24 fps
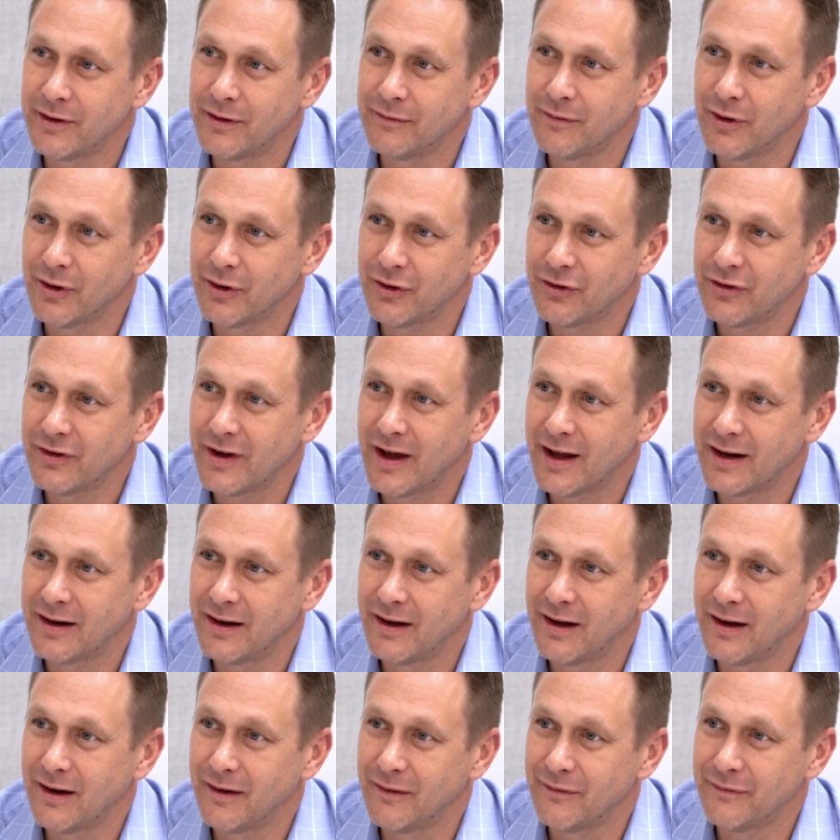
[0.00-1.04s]
a diverse
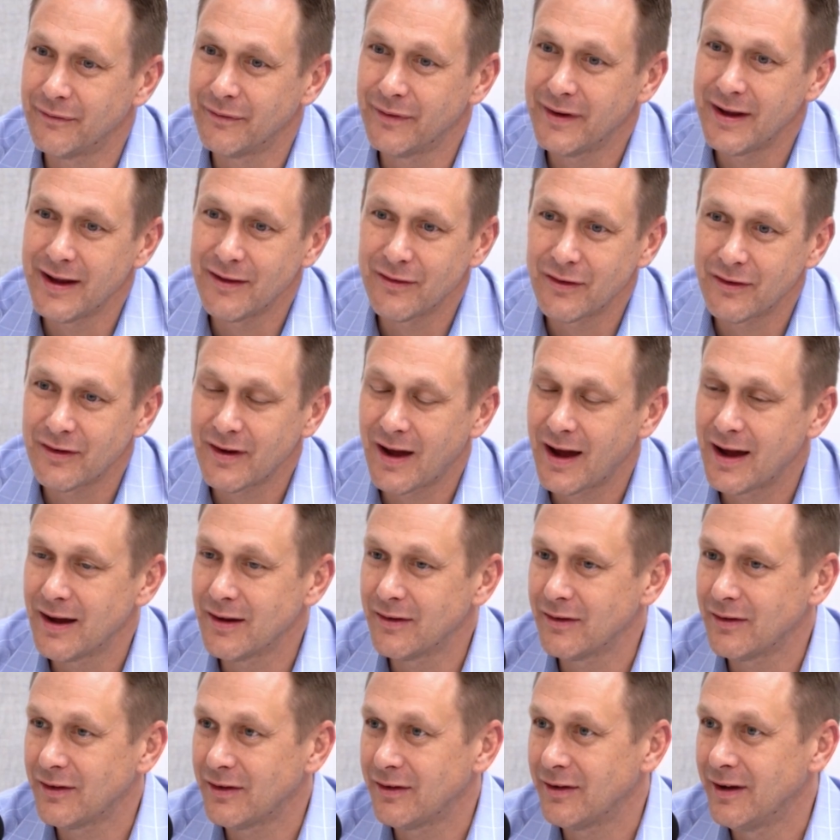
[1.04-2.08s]
set of
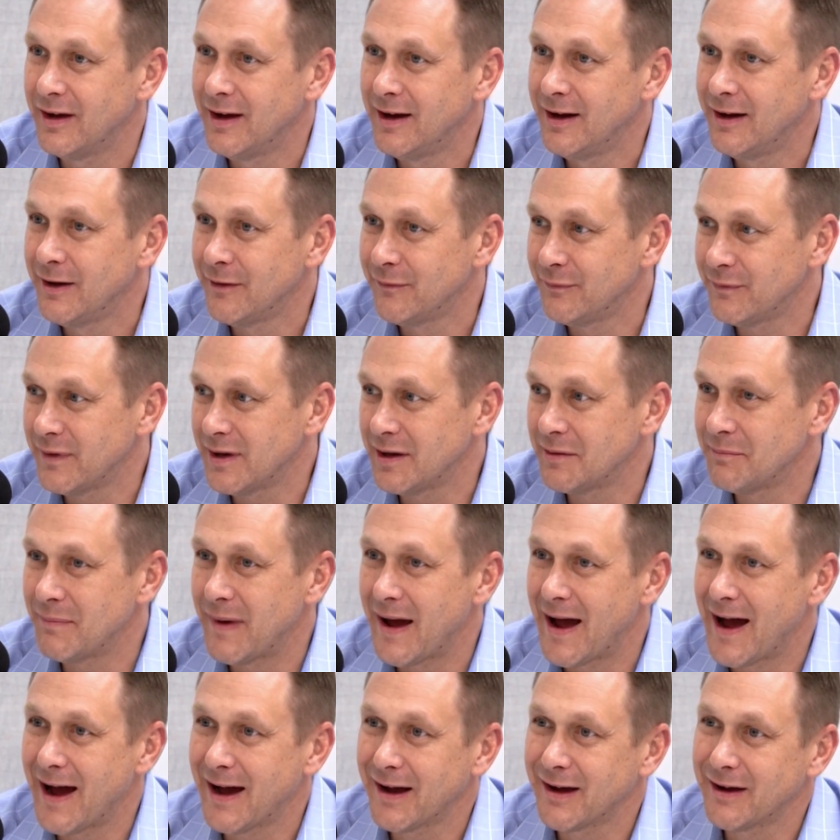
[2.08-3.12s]
insights,
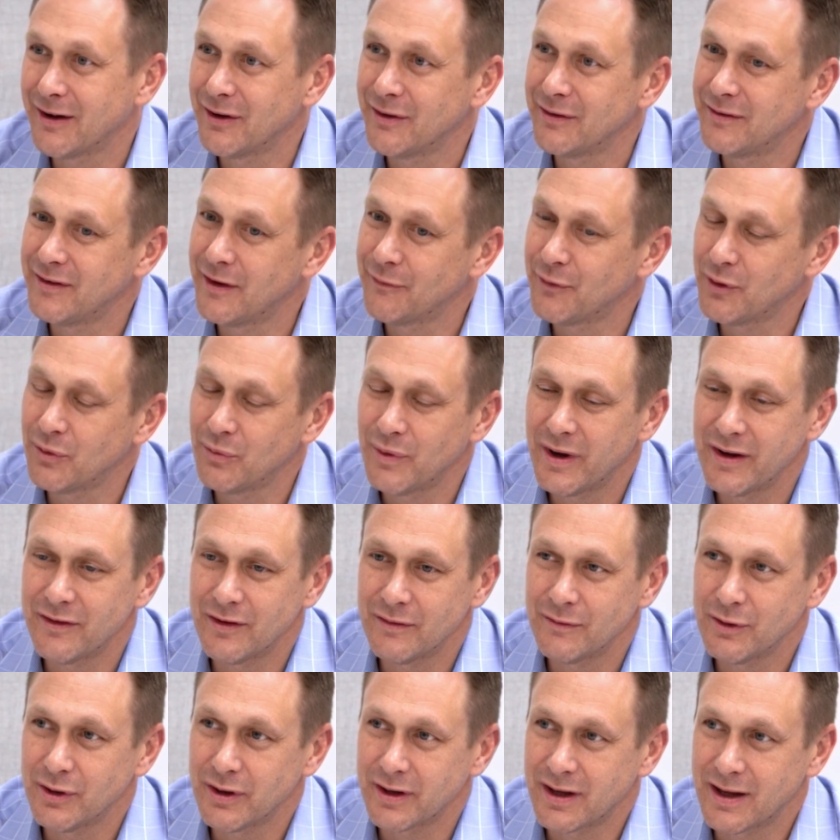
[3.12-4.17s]
feedback, different
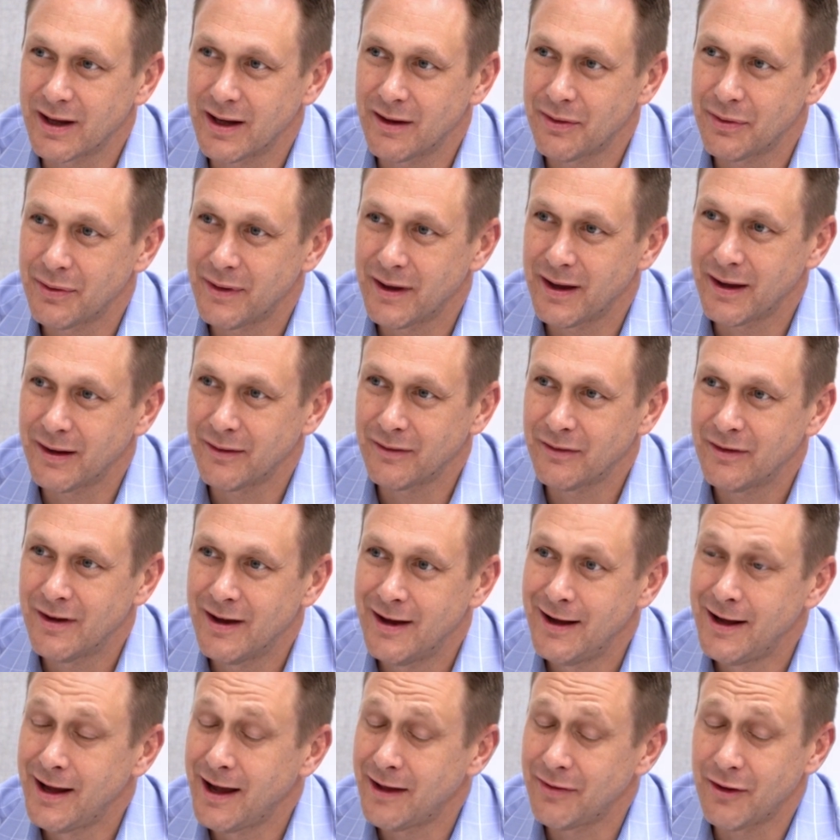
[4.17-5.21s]
ways of looking at things.
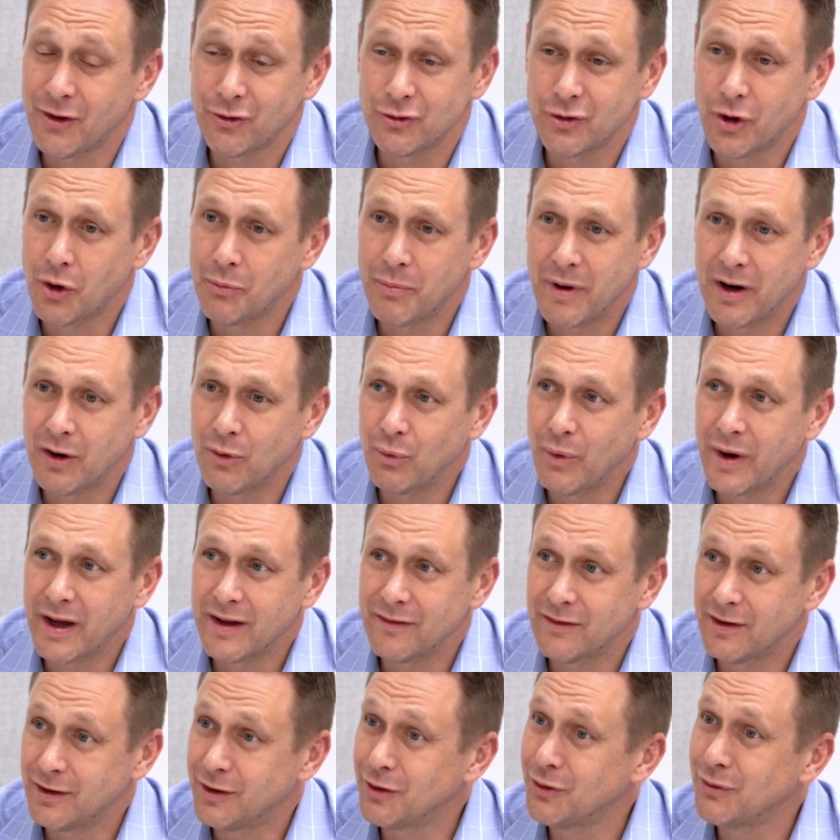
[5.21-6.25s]
And there's no better
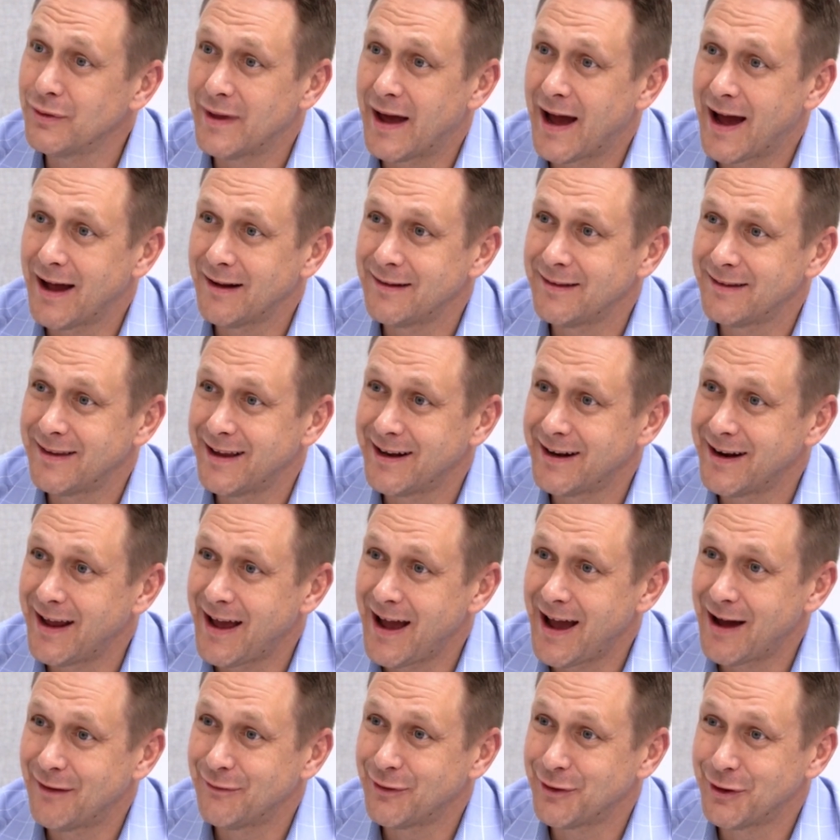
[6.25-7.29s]
way to do that than
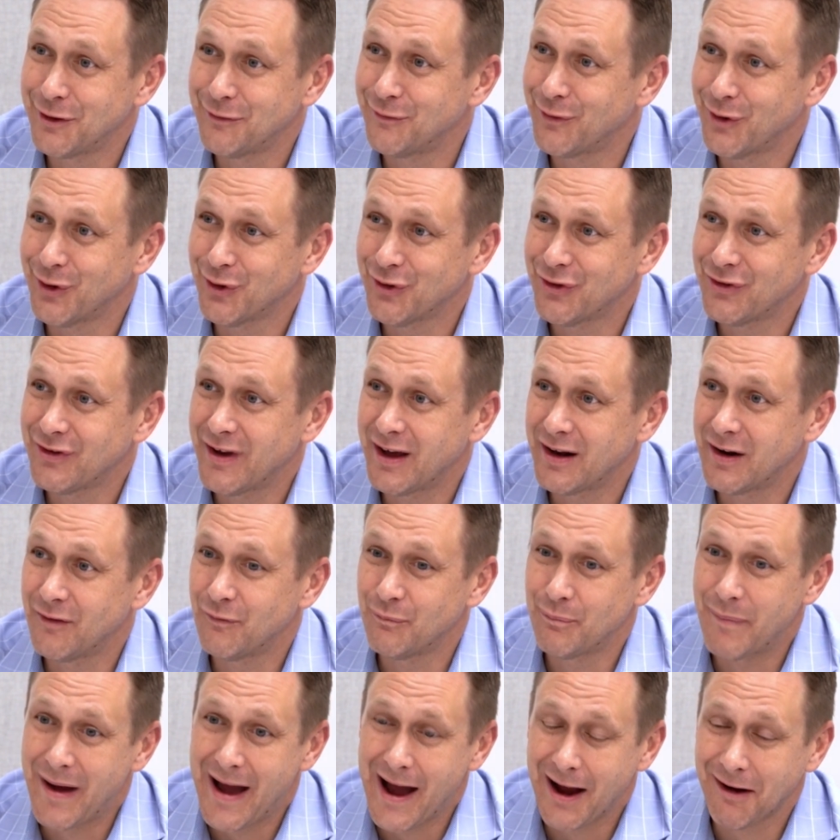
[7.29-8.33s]
to have a diverse set
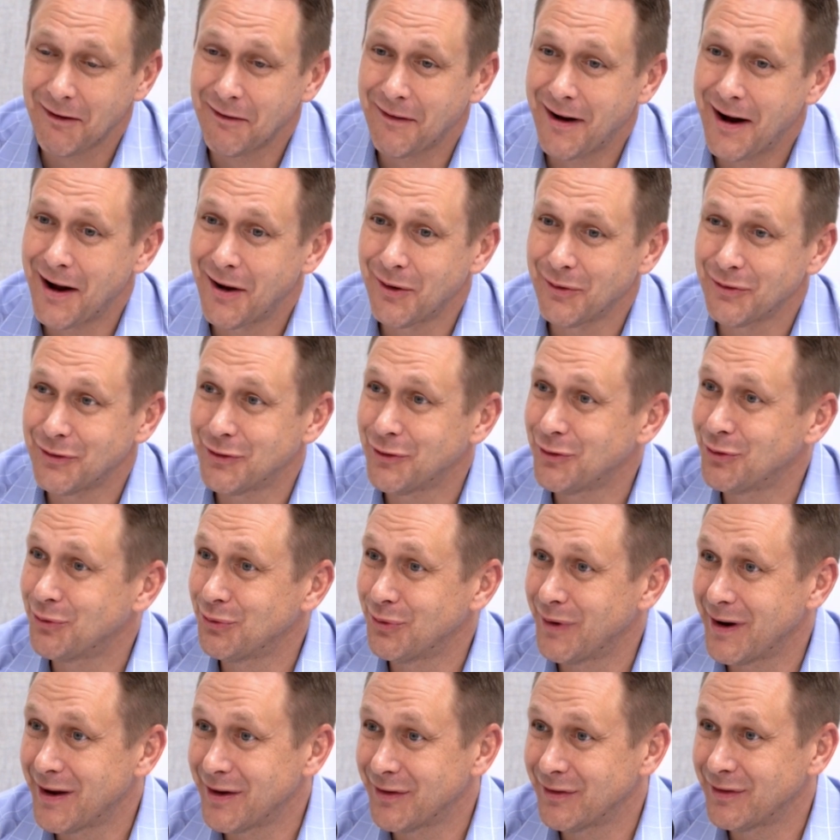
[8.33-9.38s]
of backgrounds,
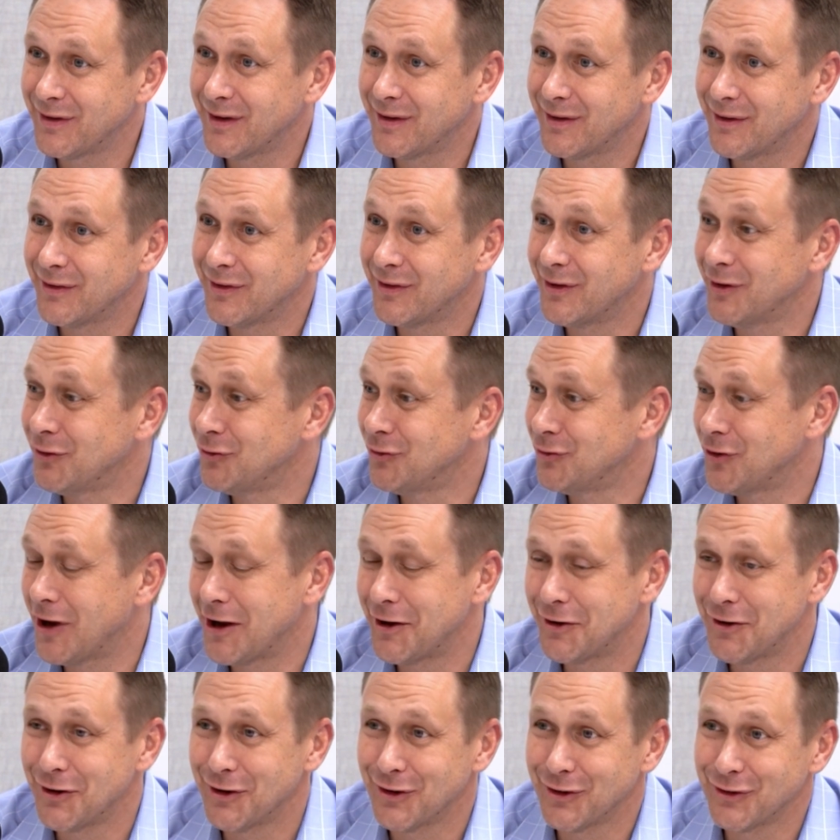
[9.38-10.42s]
races,
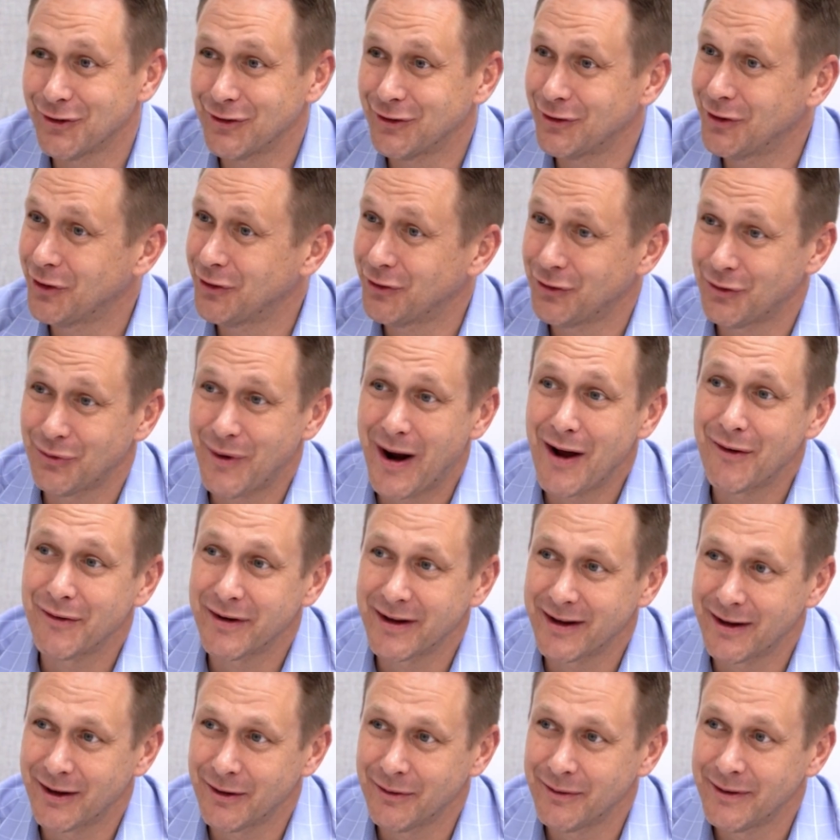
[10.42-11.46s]
genders
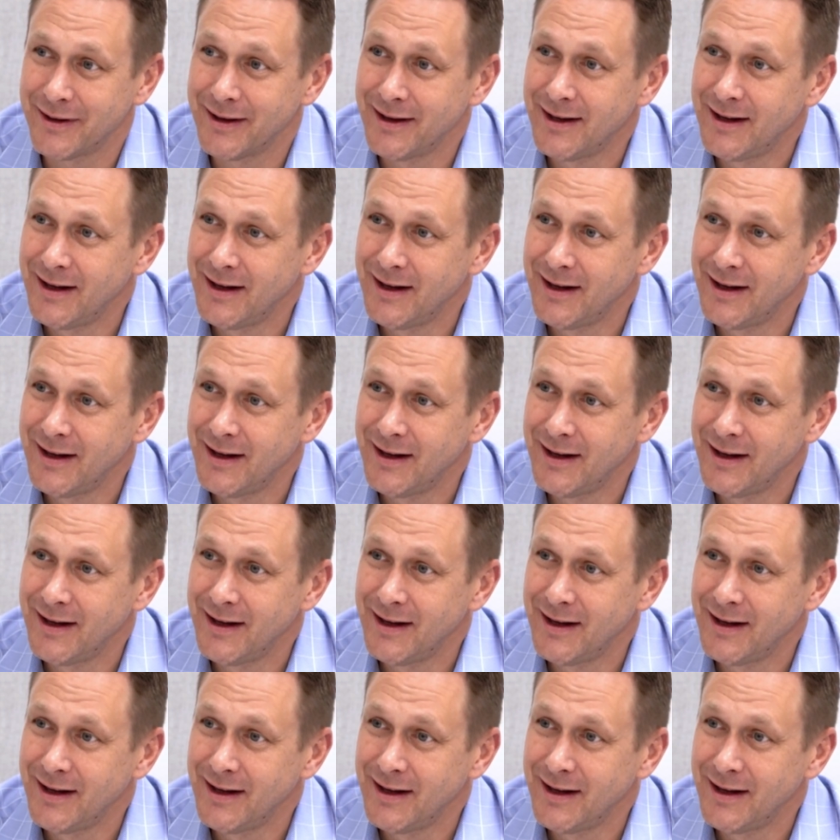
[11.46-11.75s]
surrounding you.